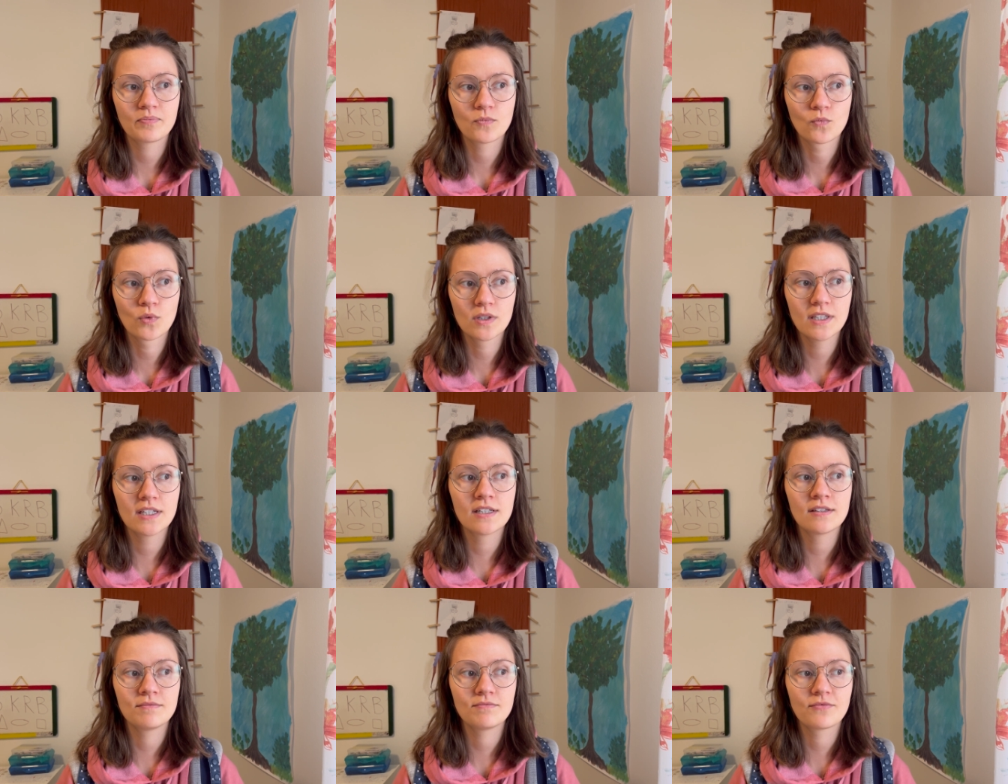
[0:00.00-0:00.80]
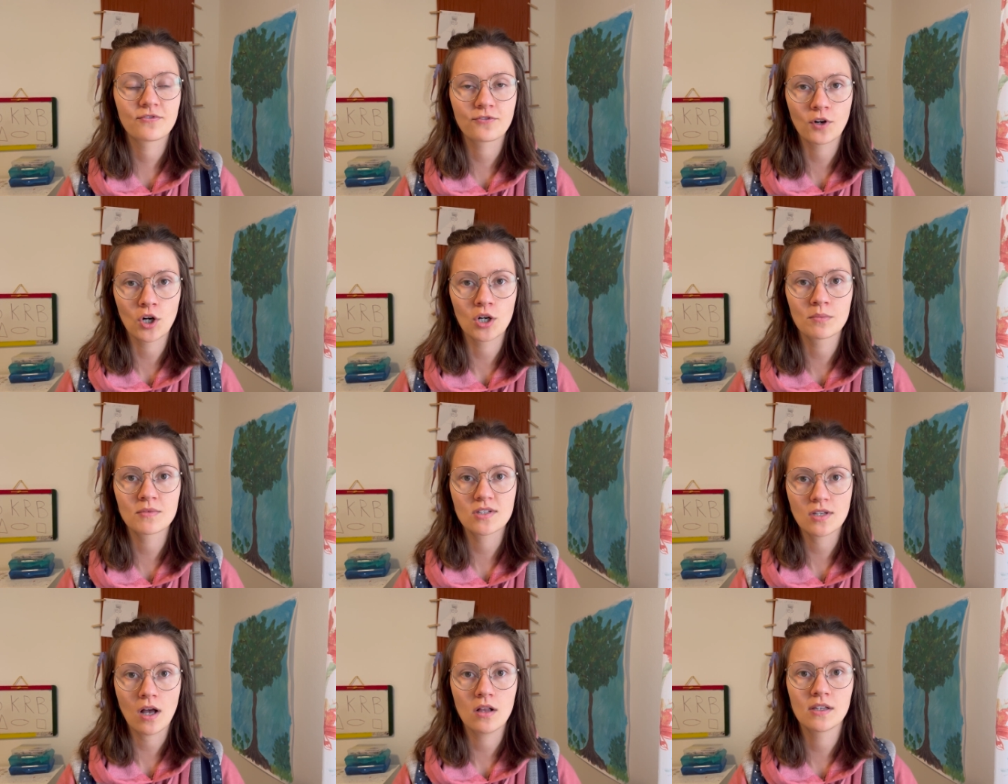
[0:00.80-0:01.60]
really firm,
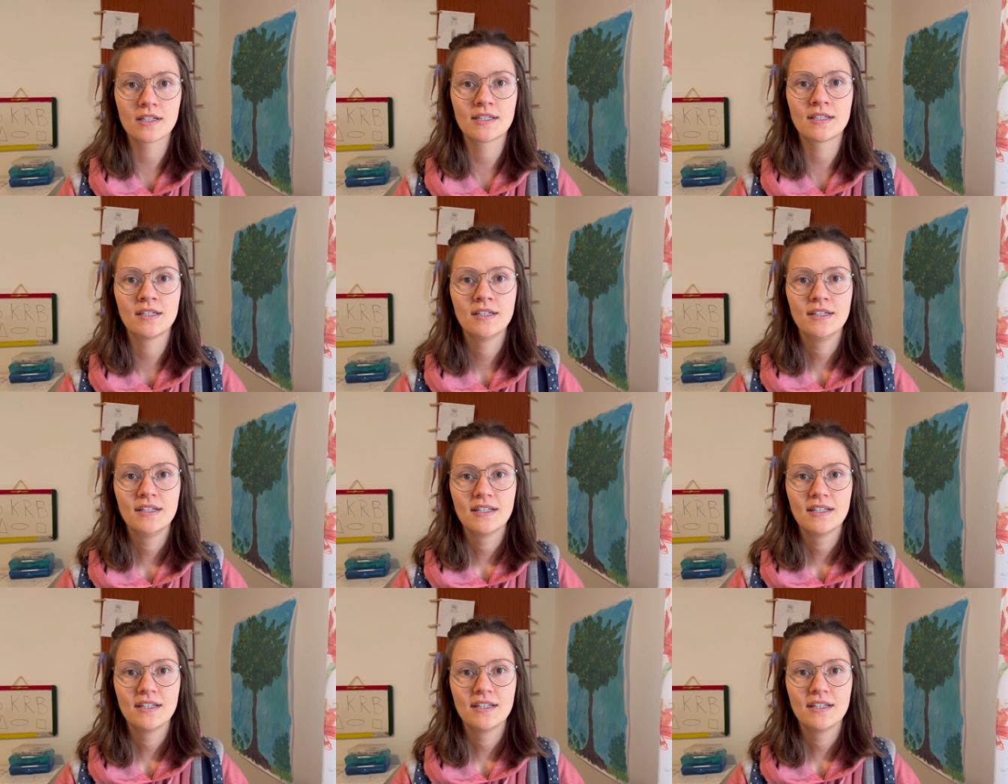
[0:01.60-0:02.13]
solid,